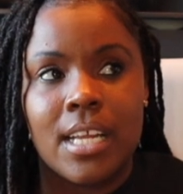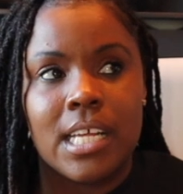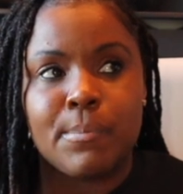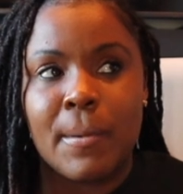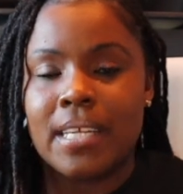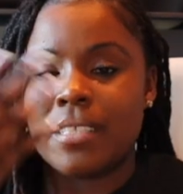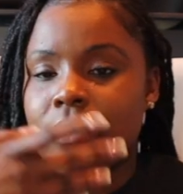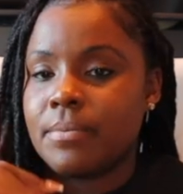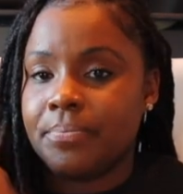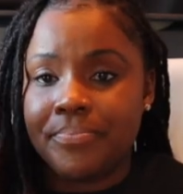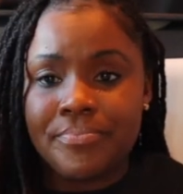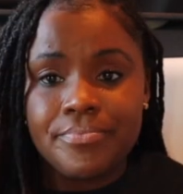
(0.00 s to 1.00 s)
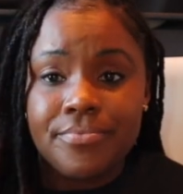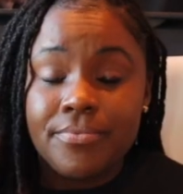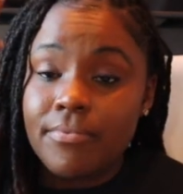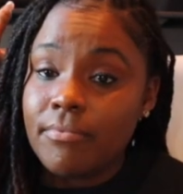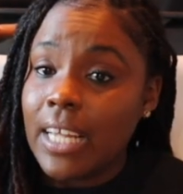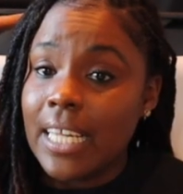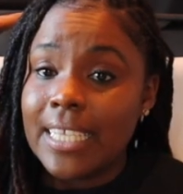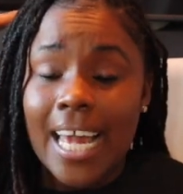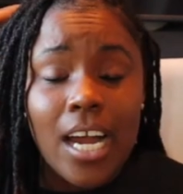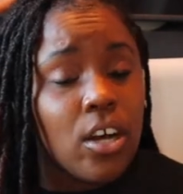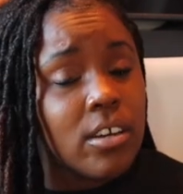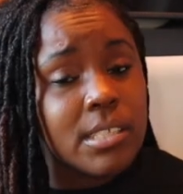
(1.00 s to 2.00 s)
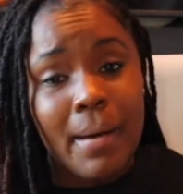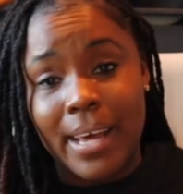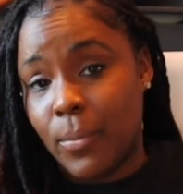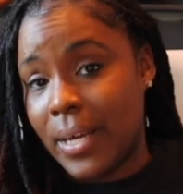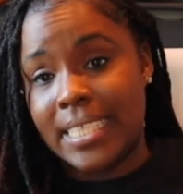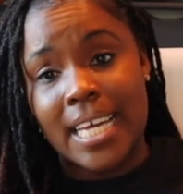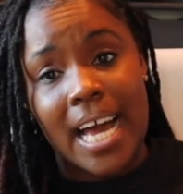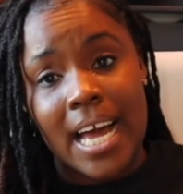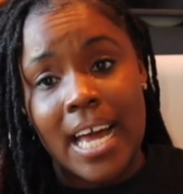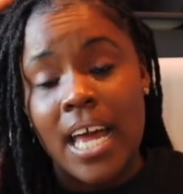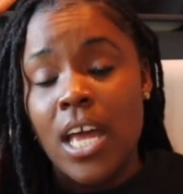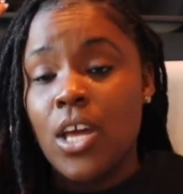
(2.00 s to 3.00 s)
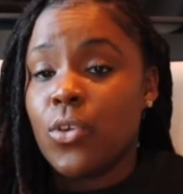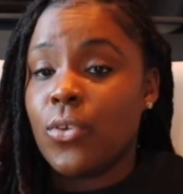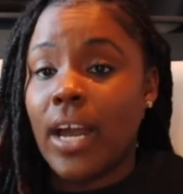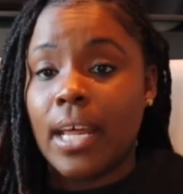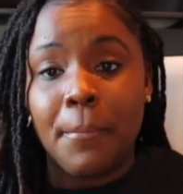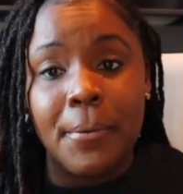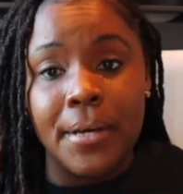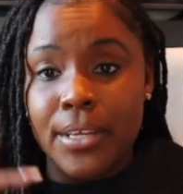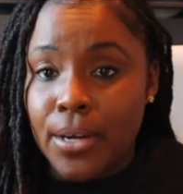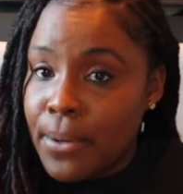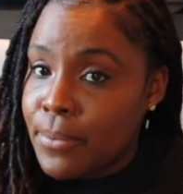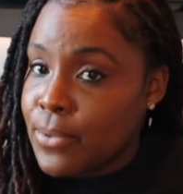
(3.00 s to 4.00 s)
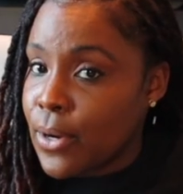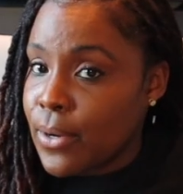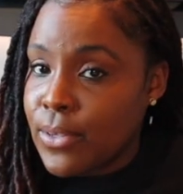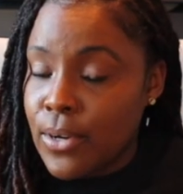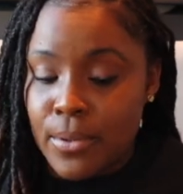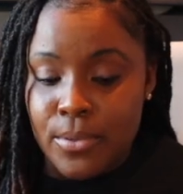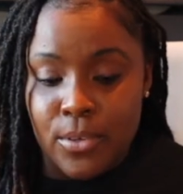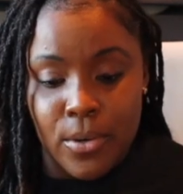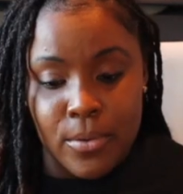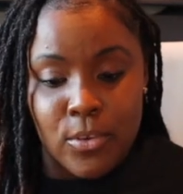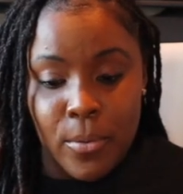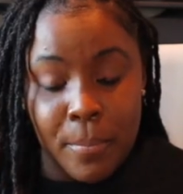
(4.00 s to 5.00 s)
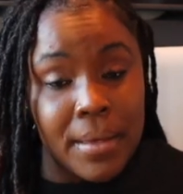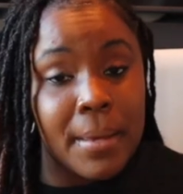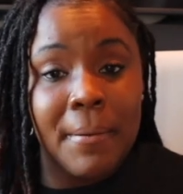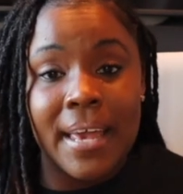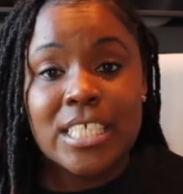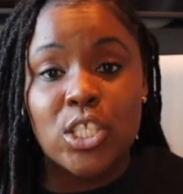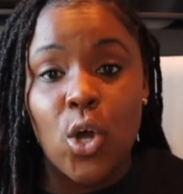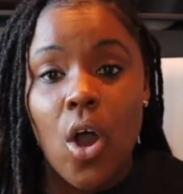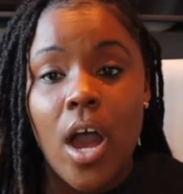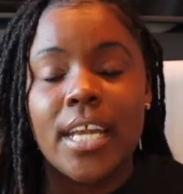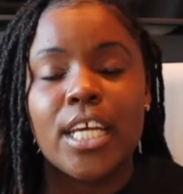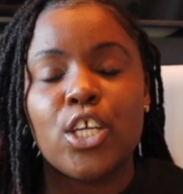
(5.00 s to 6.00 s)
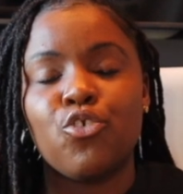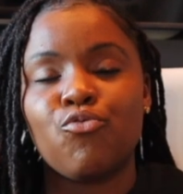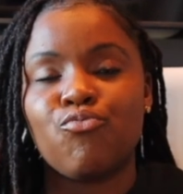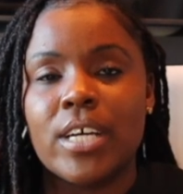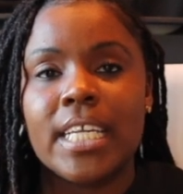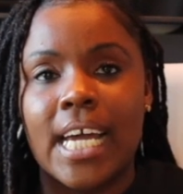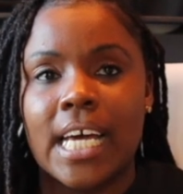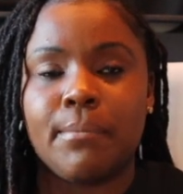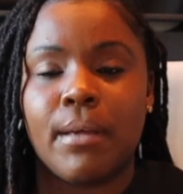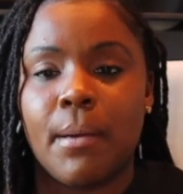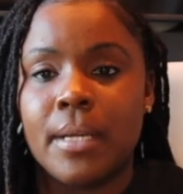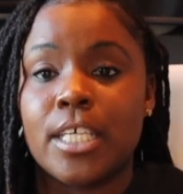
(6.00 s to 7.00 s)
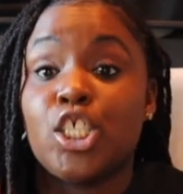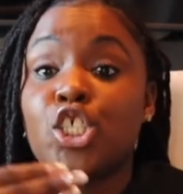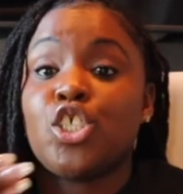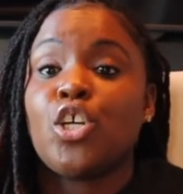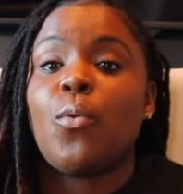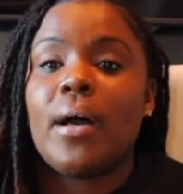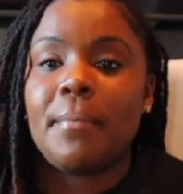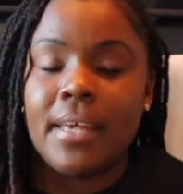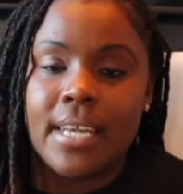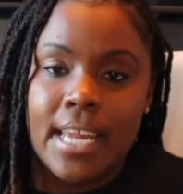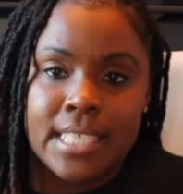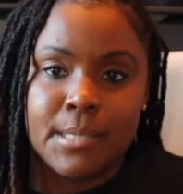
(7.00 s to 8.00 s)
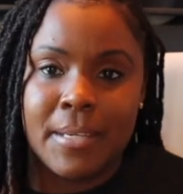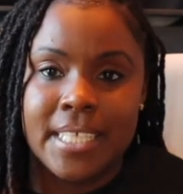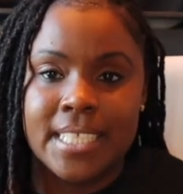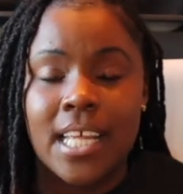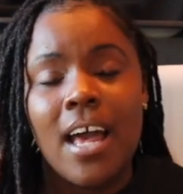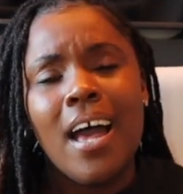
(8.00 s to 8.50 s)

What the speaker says: that space, that goes by the wayside. You got to put your big pants on, and you really got to be able to show up in that space.